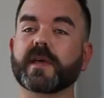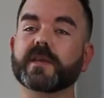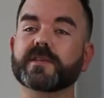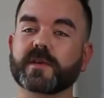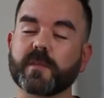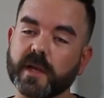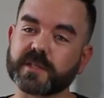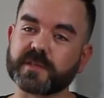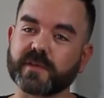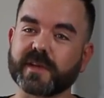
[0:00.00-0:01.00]
thank you so
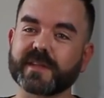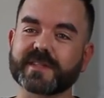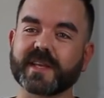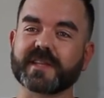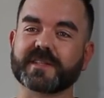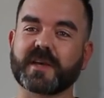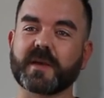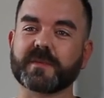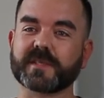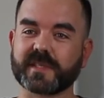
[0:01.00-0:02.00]
much for taking the
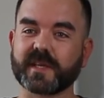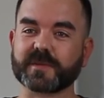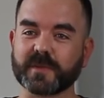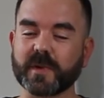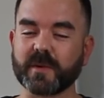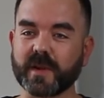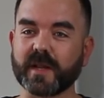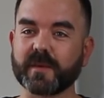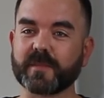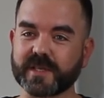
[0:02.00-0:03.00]
time to see us. We really,
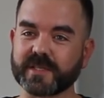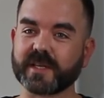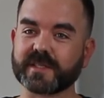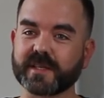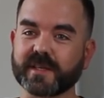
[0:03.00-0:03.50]
really appreciate